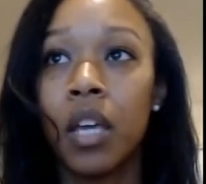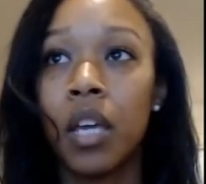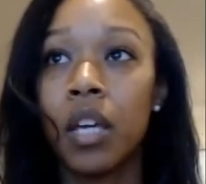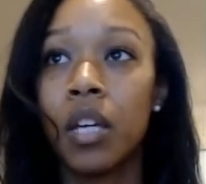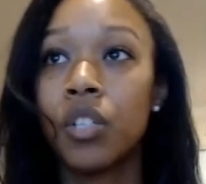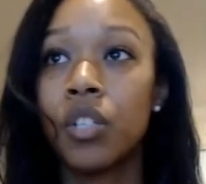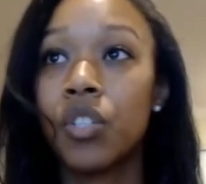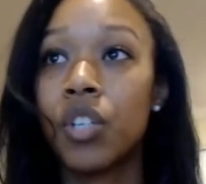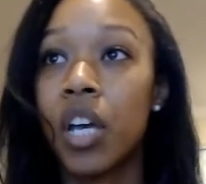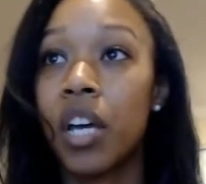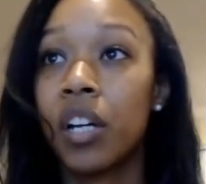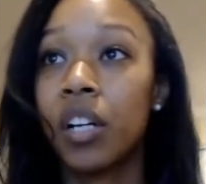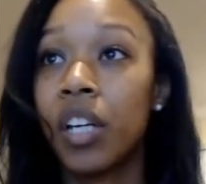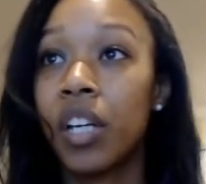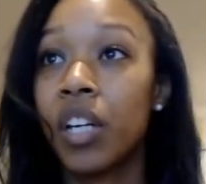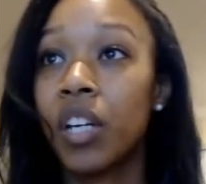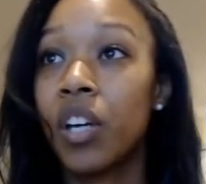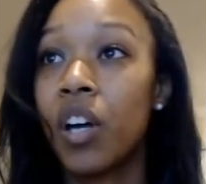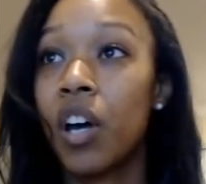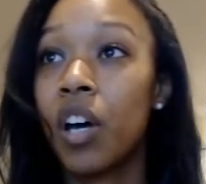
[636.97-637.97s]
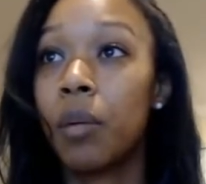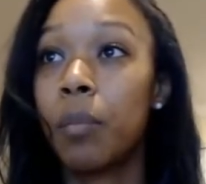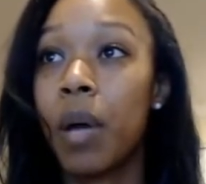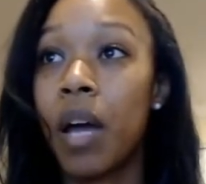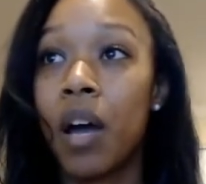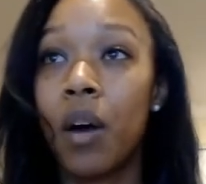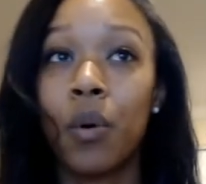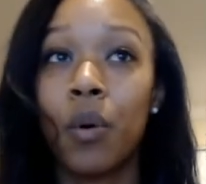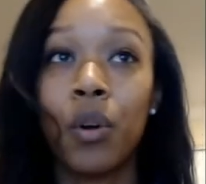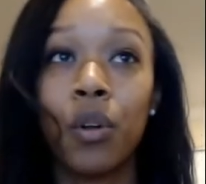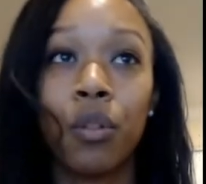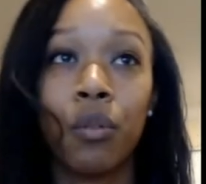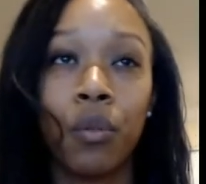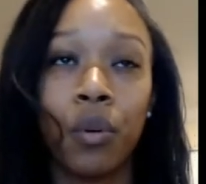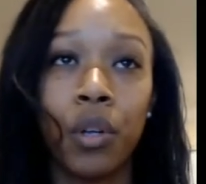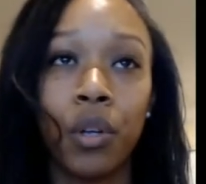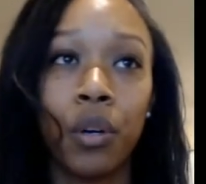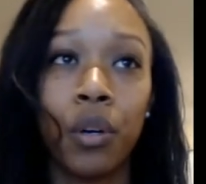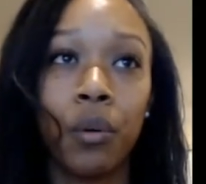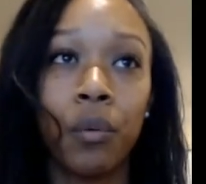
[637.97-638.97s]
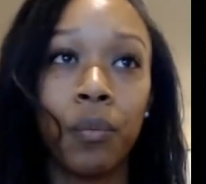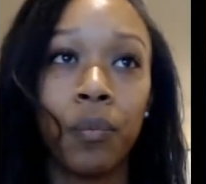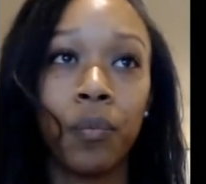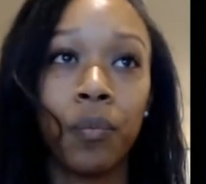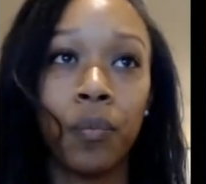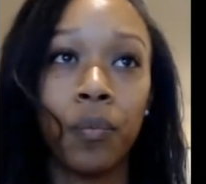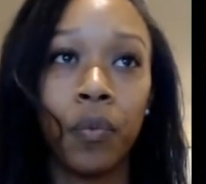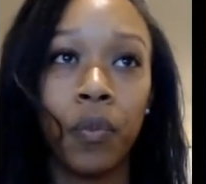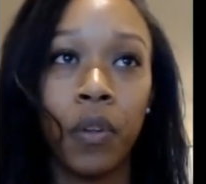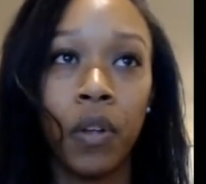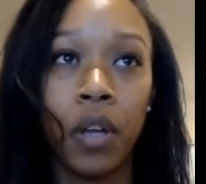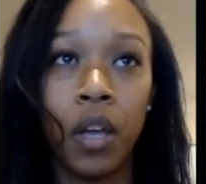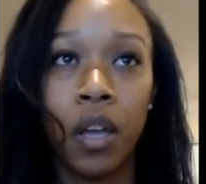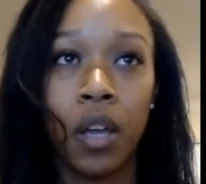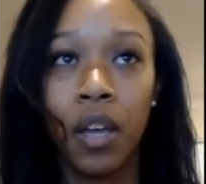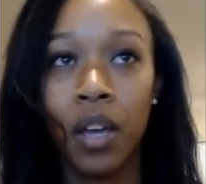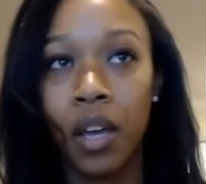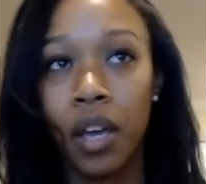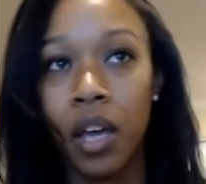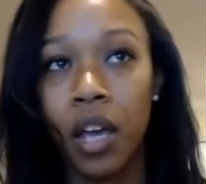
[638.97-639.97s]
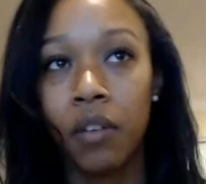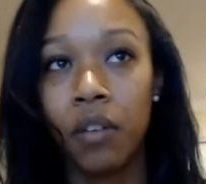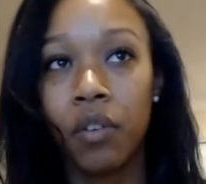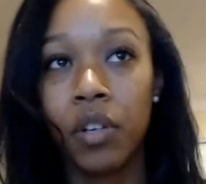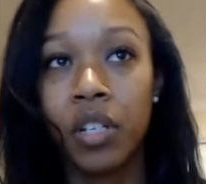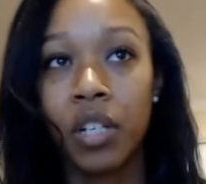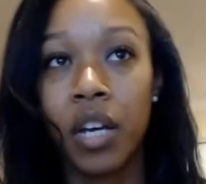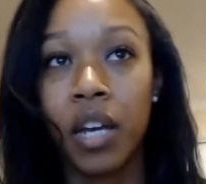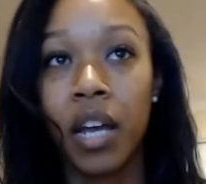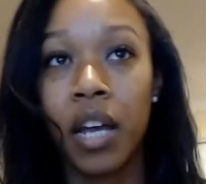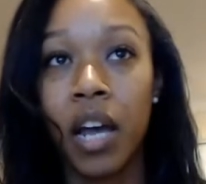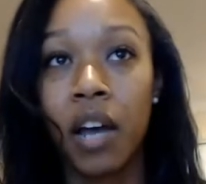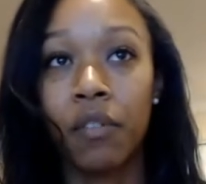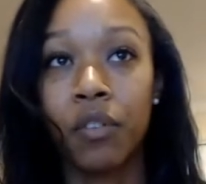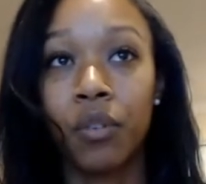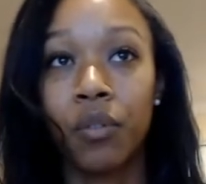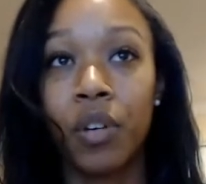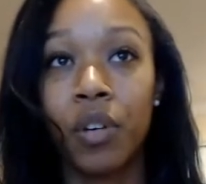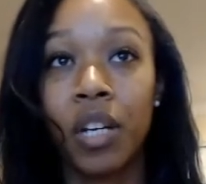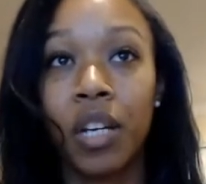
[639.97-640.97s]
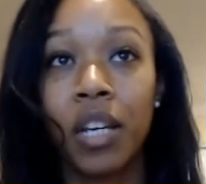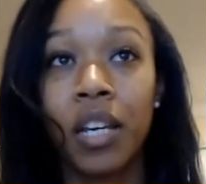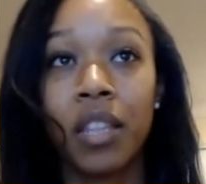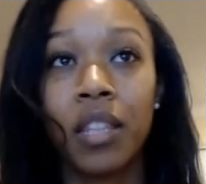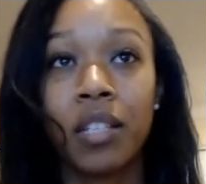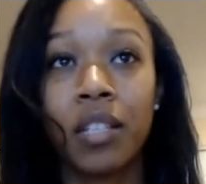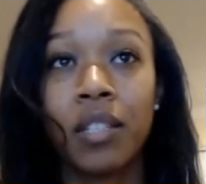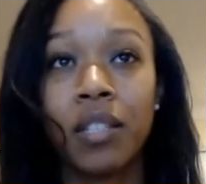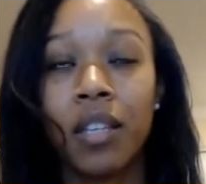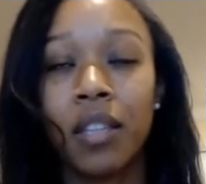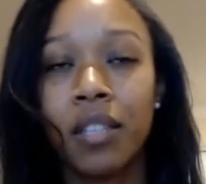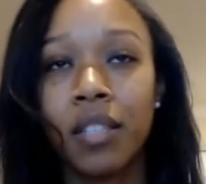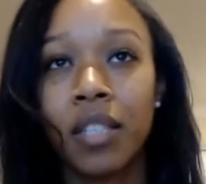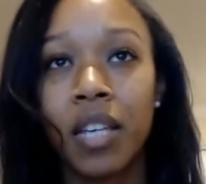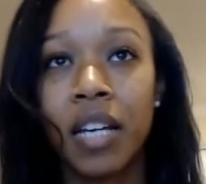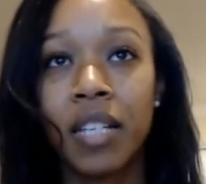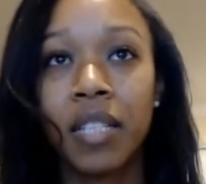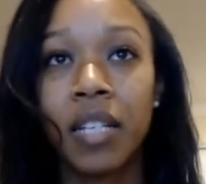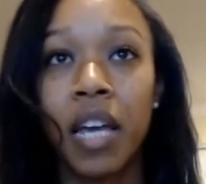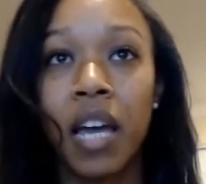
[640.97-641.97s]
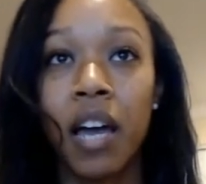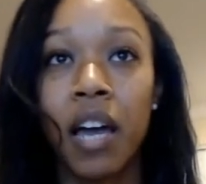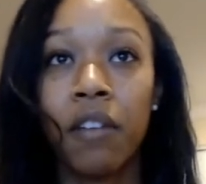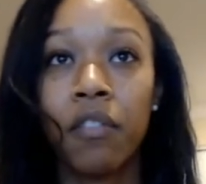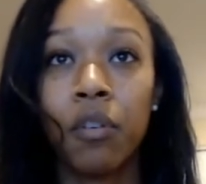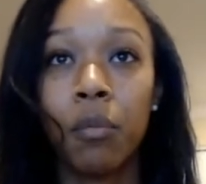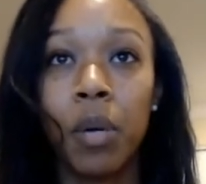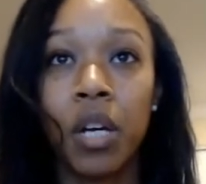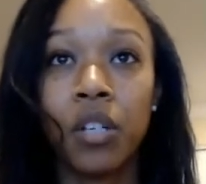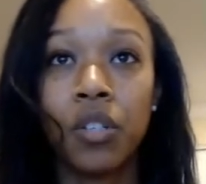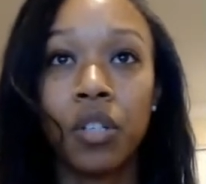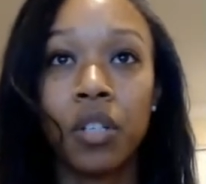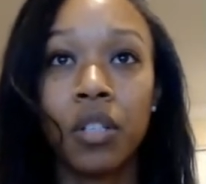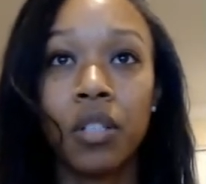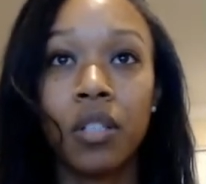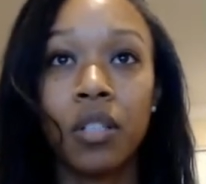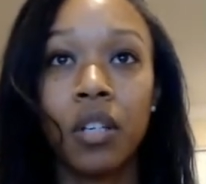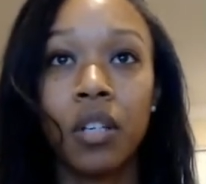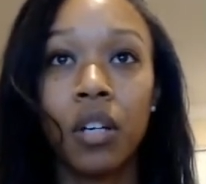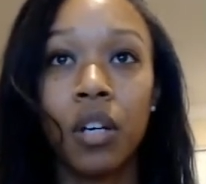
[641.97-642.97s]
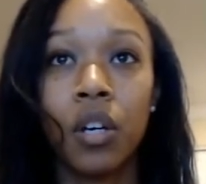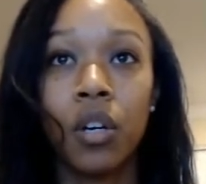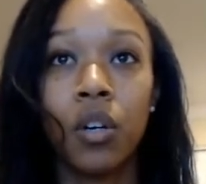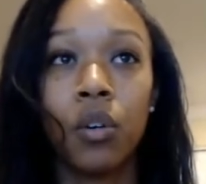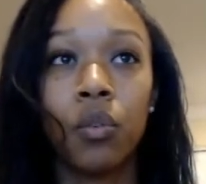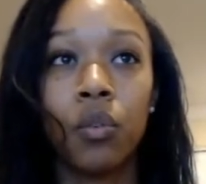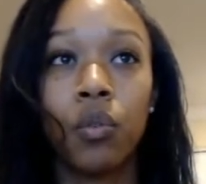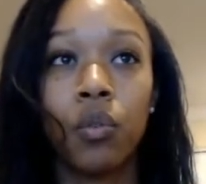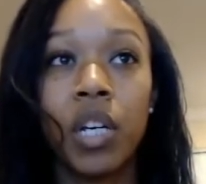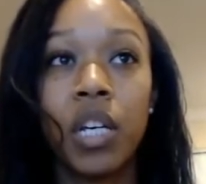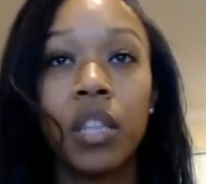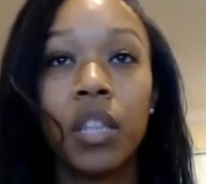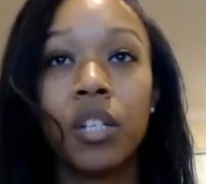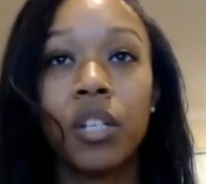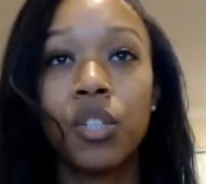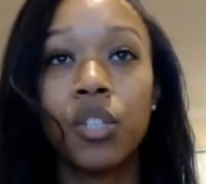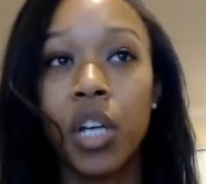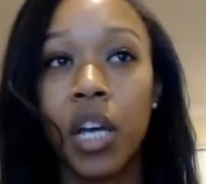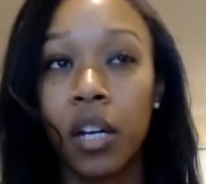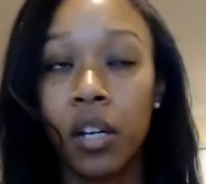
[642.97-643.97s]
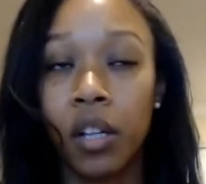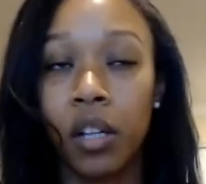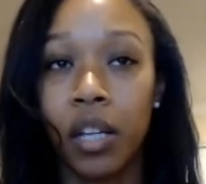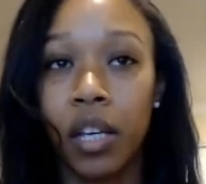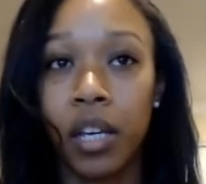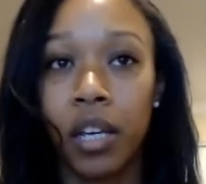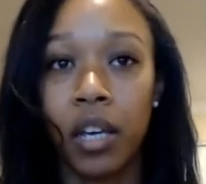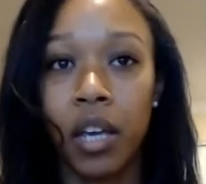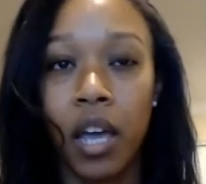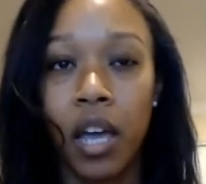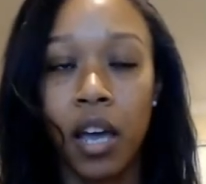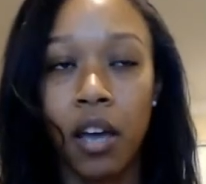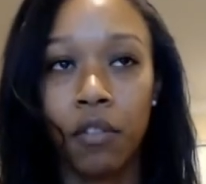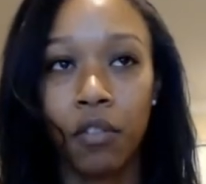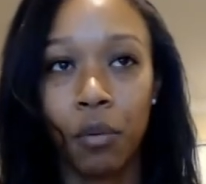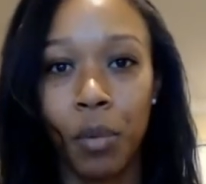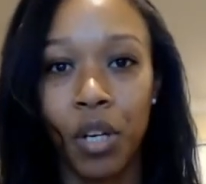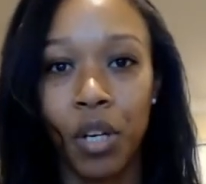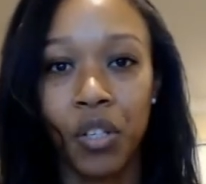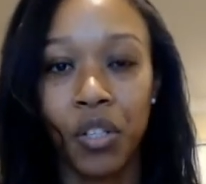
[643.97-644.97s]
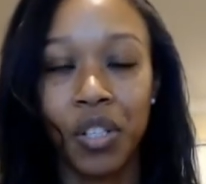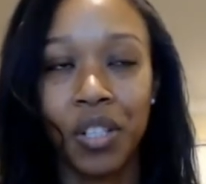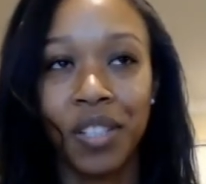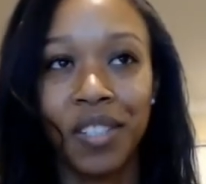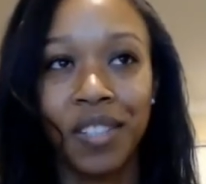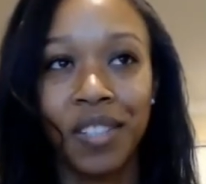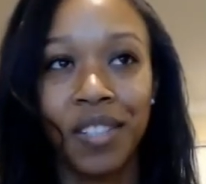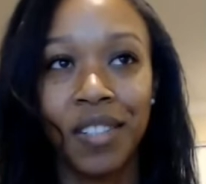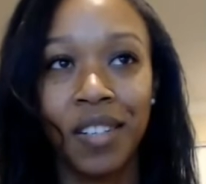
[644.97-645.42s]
Channeling God power through you. Every day after reading the synthesizing affirmations, read the channeling affirmations.